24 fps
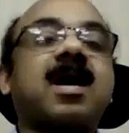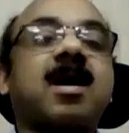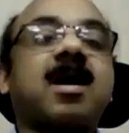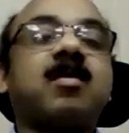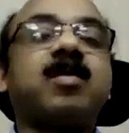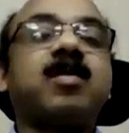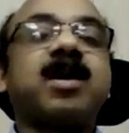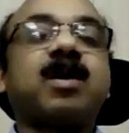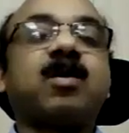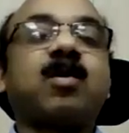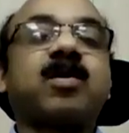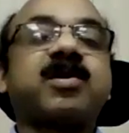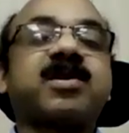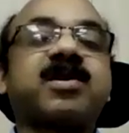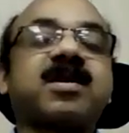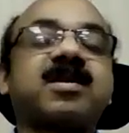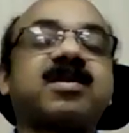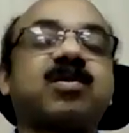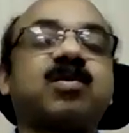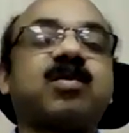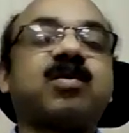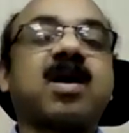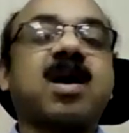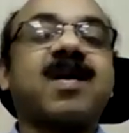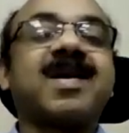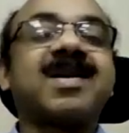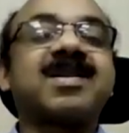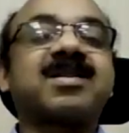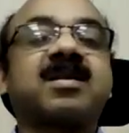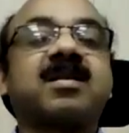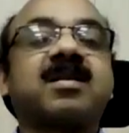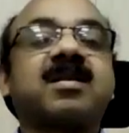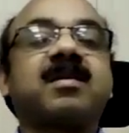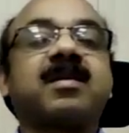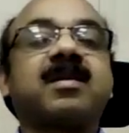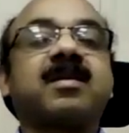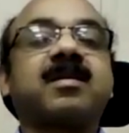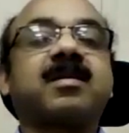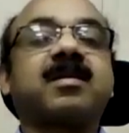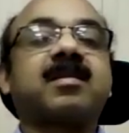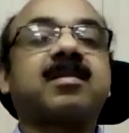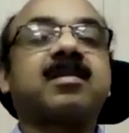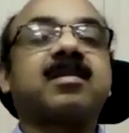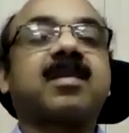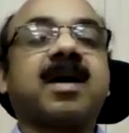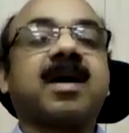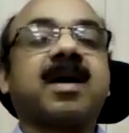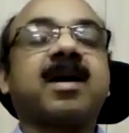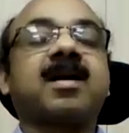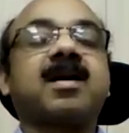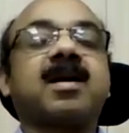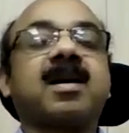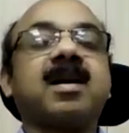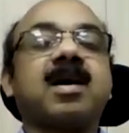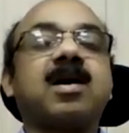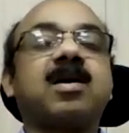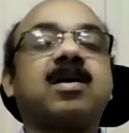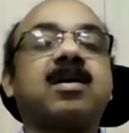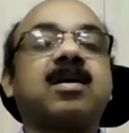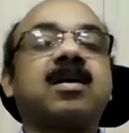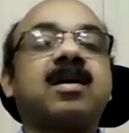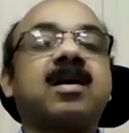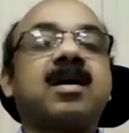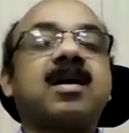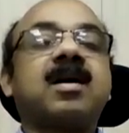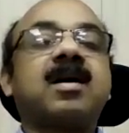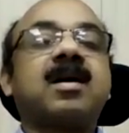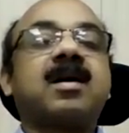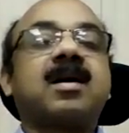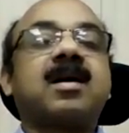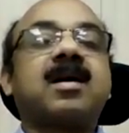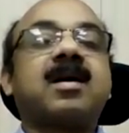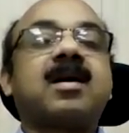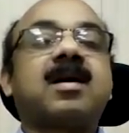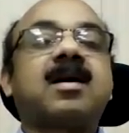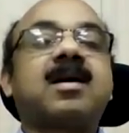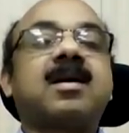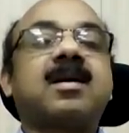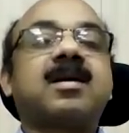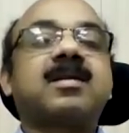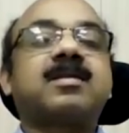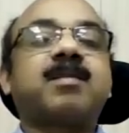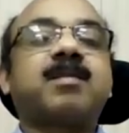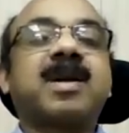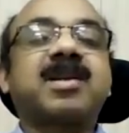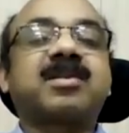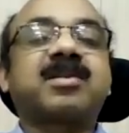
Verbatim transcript: how many yeah. questions you would have answered correctly in